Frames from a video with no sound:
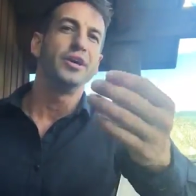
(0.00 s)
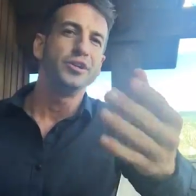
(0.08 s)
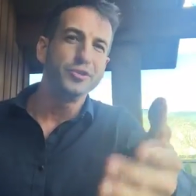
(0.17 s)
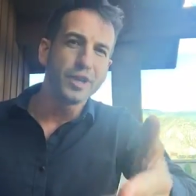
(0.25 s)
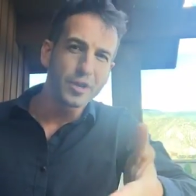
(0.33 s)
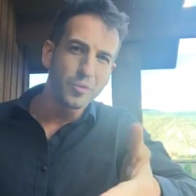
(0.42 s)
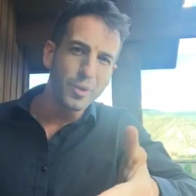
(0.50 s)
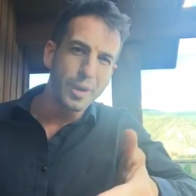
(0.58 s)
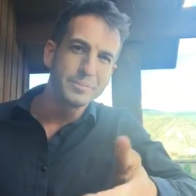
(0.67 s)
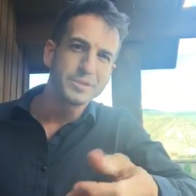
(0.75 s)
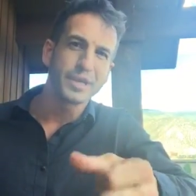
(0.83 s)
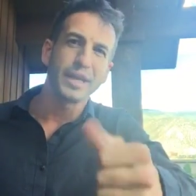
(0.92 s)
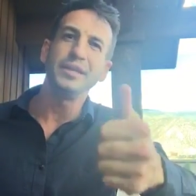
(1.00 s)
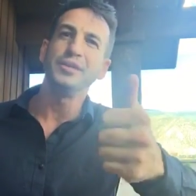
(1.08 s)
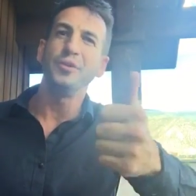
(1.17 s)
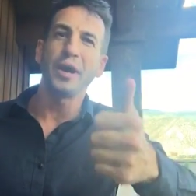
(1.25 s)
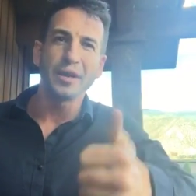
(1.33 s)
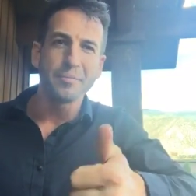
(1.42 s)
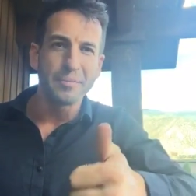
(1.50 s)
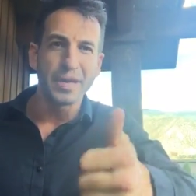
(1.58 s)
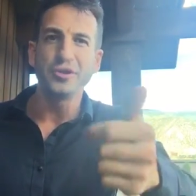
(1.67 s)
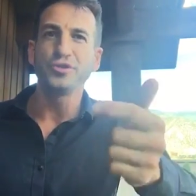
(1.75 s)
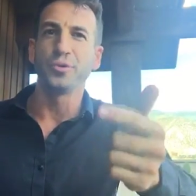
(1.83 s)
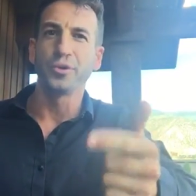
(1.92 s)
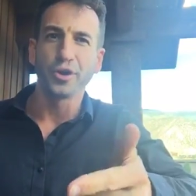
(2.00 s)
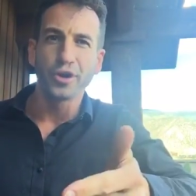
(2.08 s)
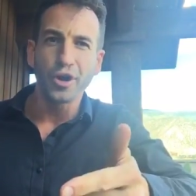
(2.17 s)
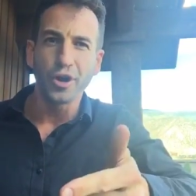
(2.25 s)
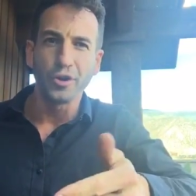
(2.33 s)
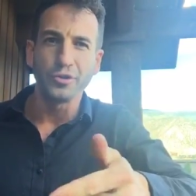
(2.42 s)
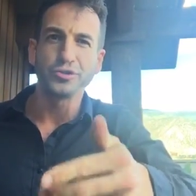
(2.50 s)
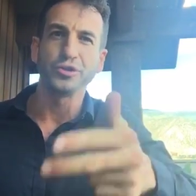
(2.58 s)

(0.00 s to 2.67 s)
You got a website, you had a mentor or a coach,